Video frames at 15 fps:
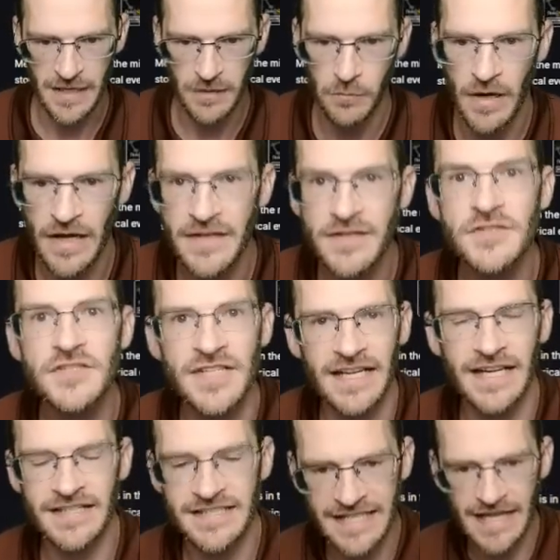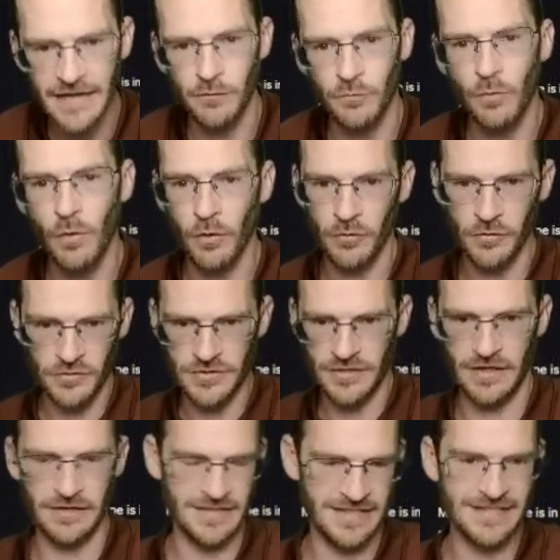was. The Hussite Wars
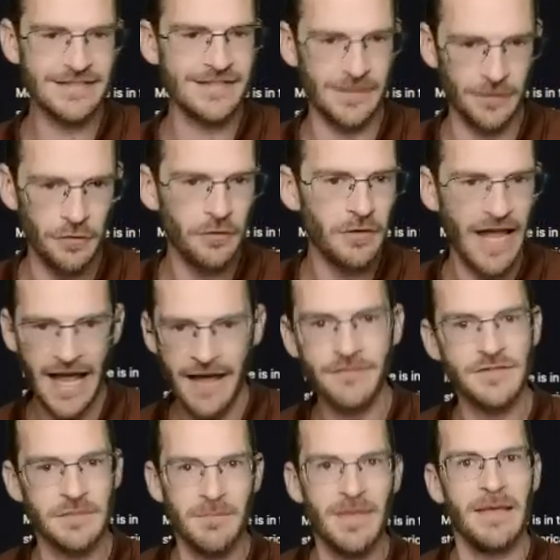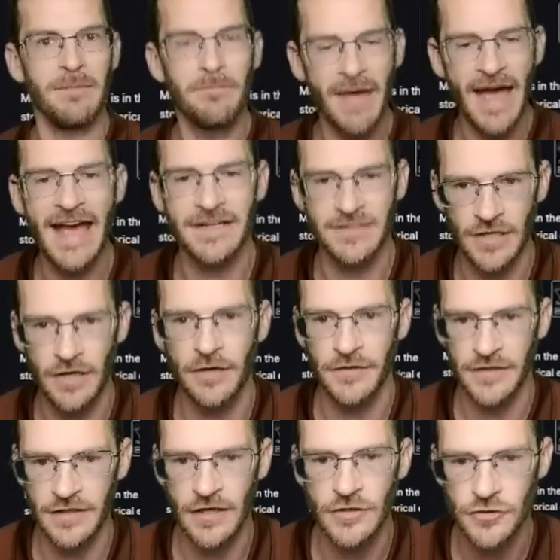still have some impact on
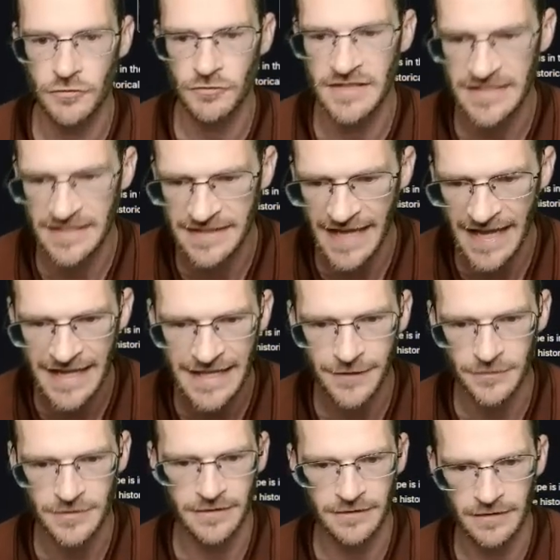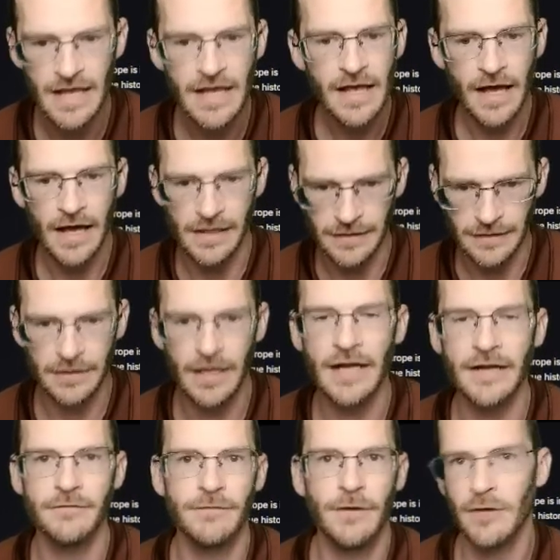the country today. There's a
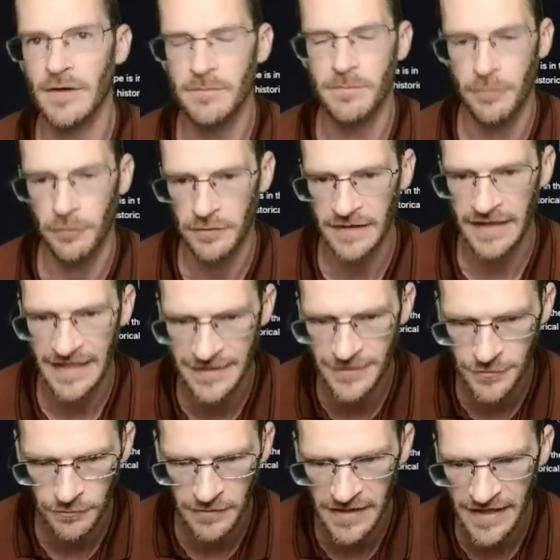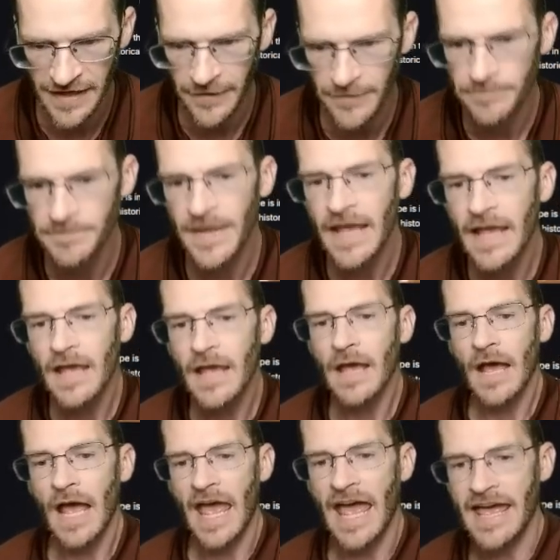lot of very important history there.
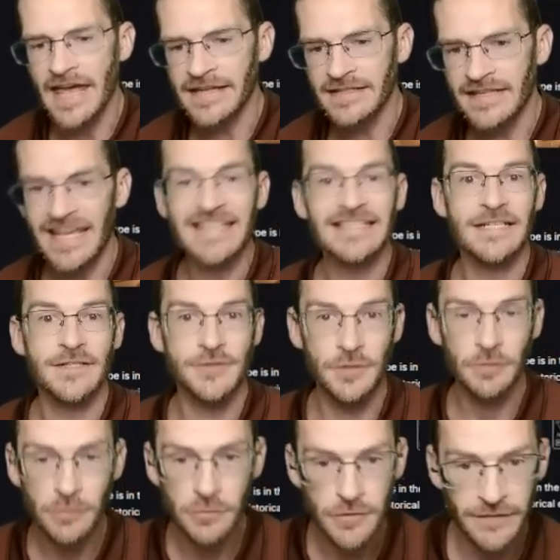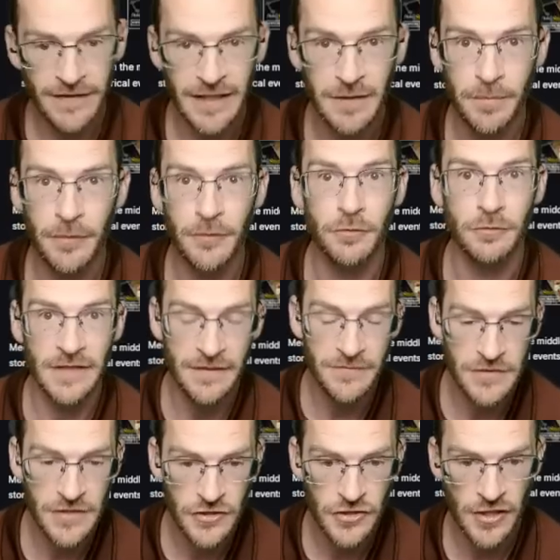And it's a solo developer who
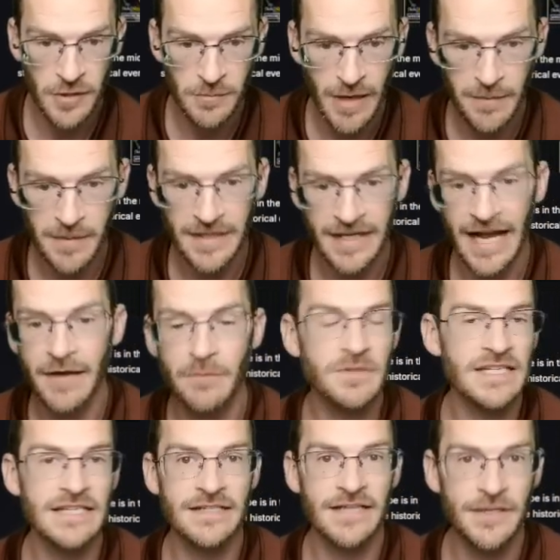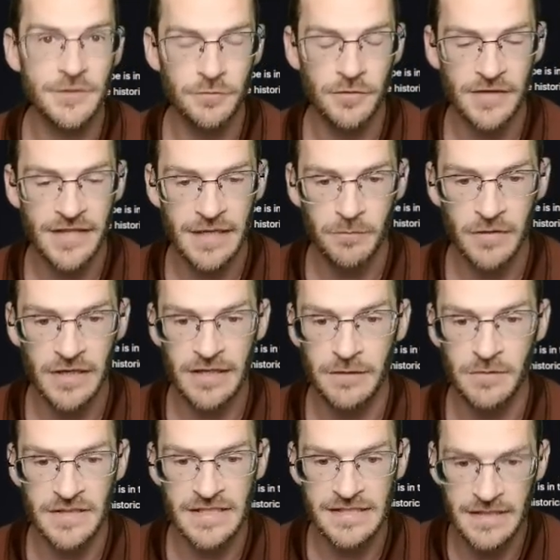lives in the Czech Republic. I was in touch with him when he
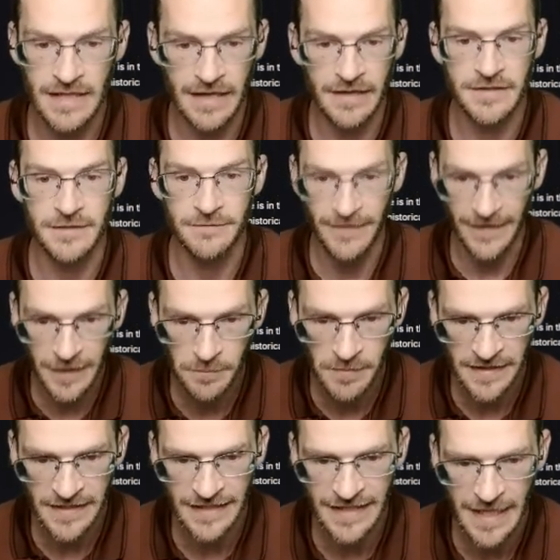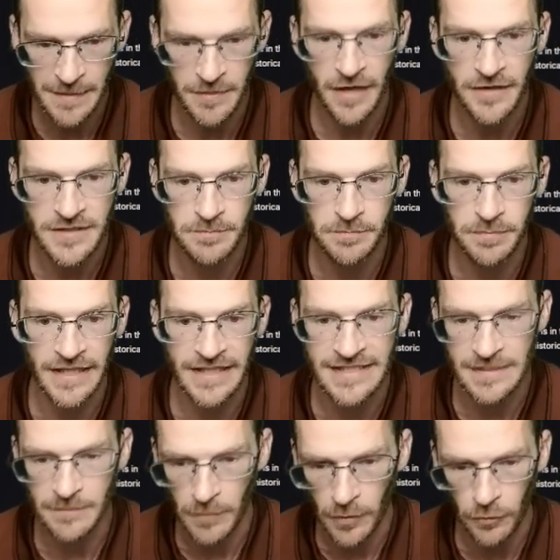was developing the game, got to play
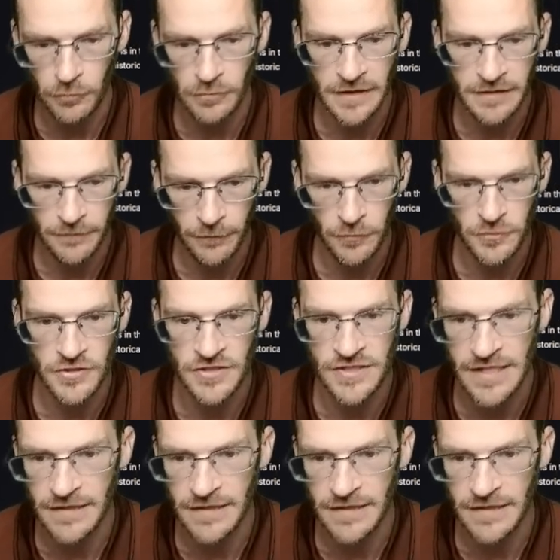some early versions of